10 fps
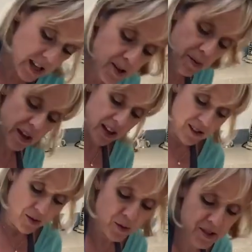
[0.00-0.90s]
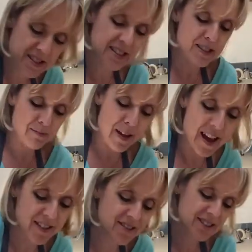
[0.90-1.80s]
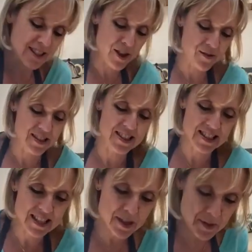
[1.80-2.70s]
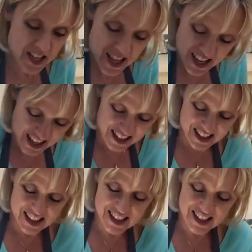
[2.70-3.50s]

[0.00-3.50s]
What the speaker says: There we go. Oh, it smells lovely, cinnamony,